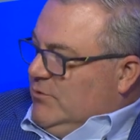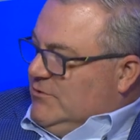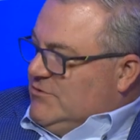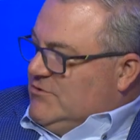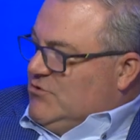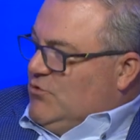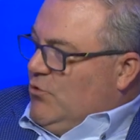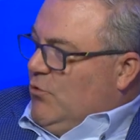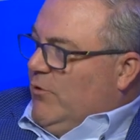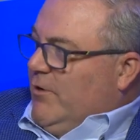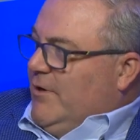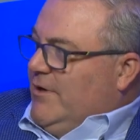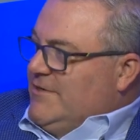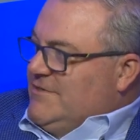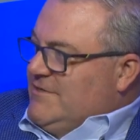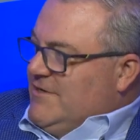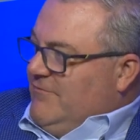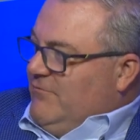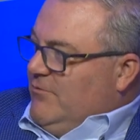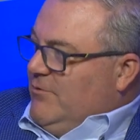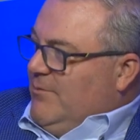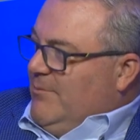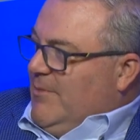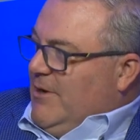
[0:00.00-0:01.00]
stories
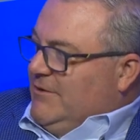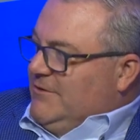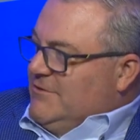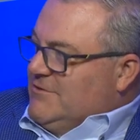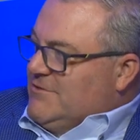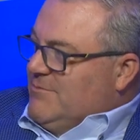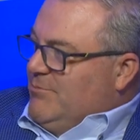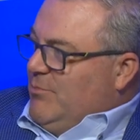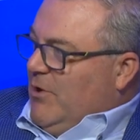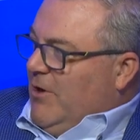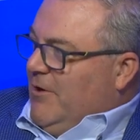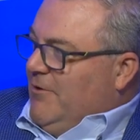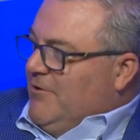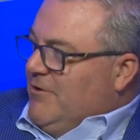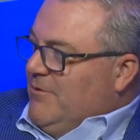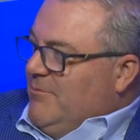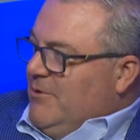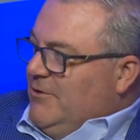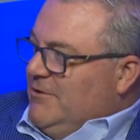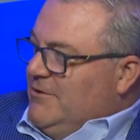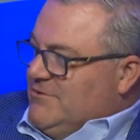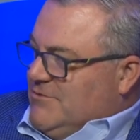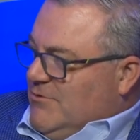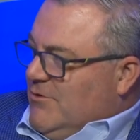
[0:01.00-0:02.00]
even among the supplier
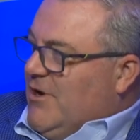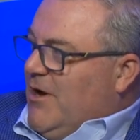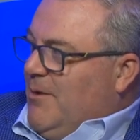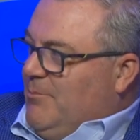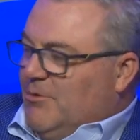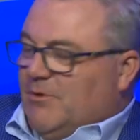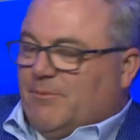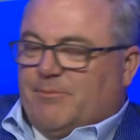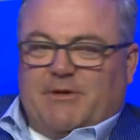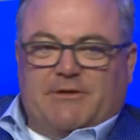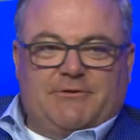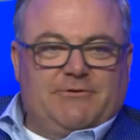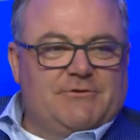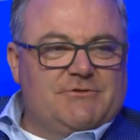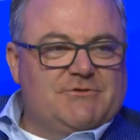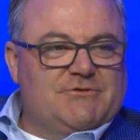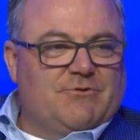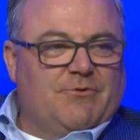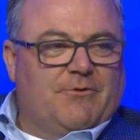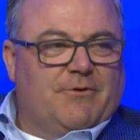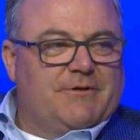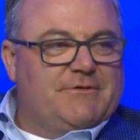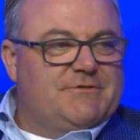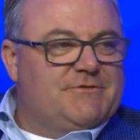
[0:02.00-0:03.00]
community. So a couple of big news
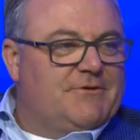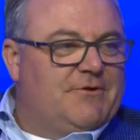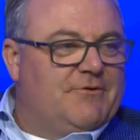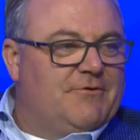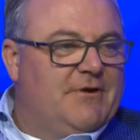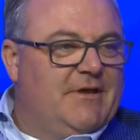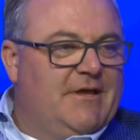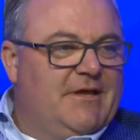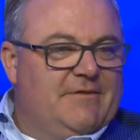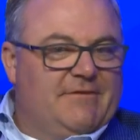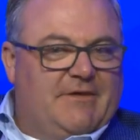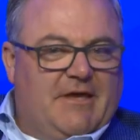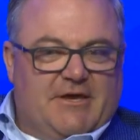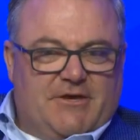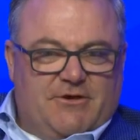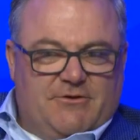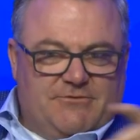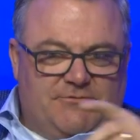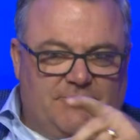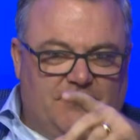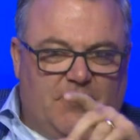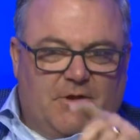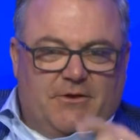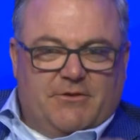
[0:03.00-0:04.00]
stories. So thank you
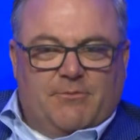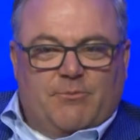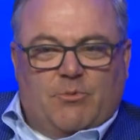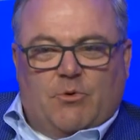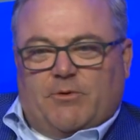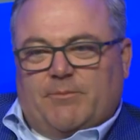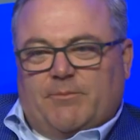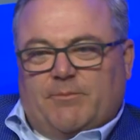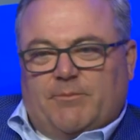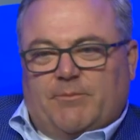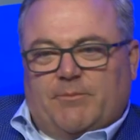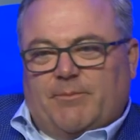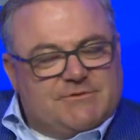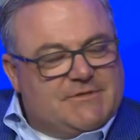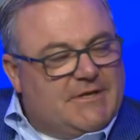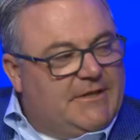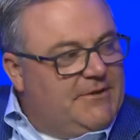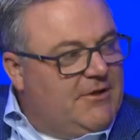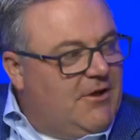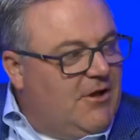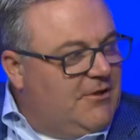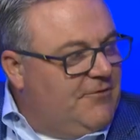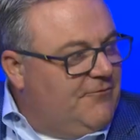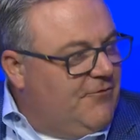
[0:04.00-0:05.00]
to all the board members on
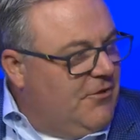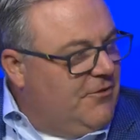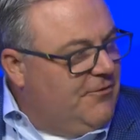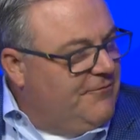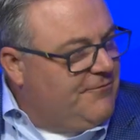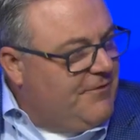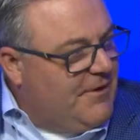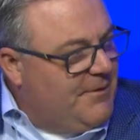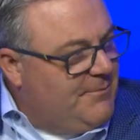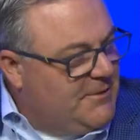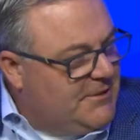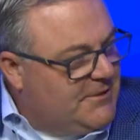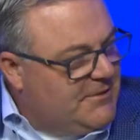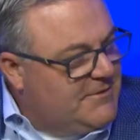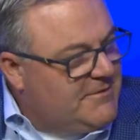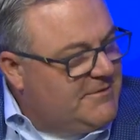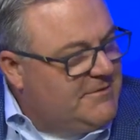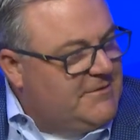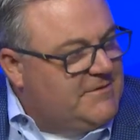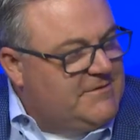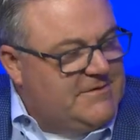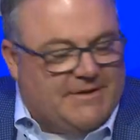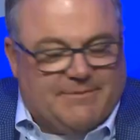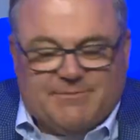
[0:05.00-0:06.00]
the Hall of Fame and
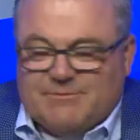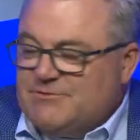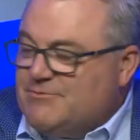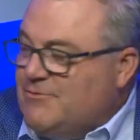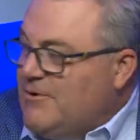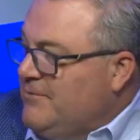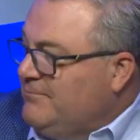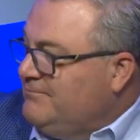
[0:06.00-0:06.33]
the team as well.